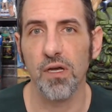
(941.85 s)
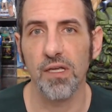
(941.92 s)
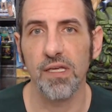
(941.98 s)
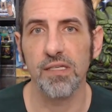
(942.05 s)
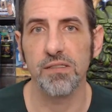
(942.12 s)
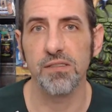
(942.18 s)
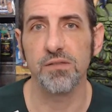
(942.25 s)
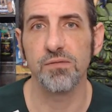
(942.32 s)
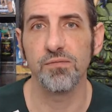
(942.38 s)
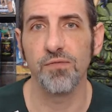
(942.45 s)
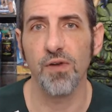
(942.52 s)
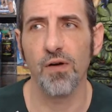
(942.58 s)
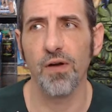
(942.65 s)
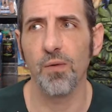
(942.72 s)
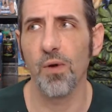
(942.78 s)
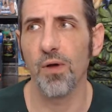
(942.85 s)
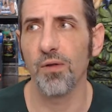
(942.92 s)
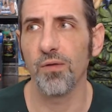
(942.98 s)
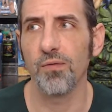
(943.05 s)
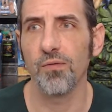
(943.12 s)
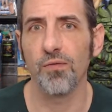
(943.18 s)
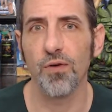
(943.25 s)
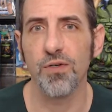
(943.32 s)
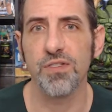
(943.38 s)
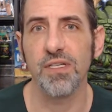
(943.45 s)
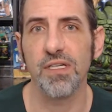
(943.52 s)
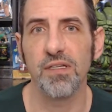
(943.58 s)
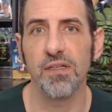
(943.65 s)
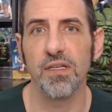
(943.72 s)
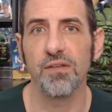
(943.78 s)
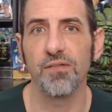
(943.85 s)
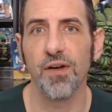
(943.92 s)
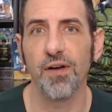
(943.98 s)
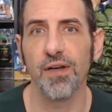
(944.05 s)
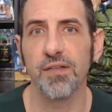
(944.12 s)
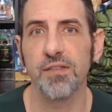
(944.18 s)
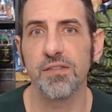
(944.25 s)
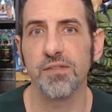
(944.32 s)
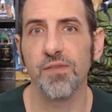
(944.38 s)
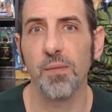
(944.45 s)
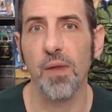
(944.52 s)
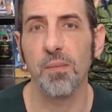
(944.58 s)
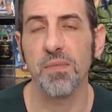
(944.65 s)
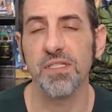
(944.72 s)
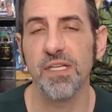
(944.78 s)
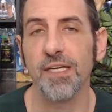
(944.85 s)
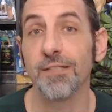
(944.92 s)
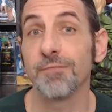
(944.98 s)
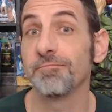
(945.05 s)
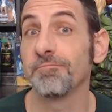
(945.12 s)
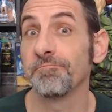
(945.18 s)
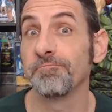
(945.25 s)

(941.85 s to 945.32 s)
He's very well versed in the variants, if I'm not mistaken.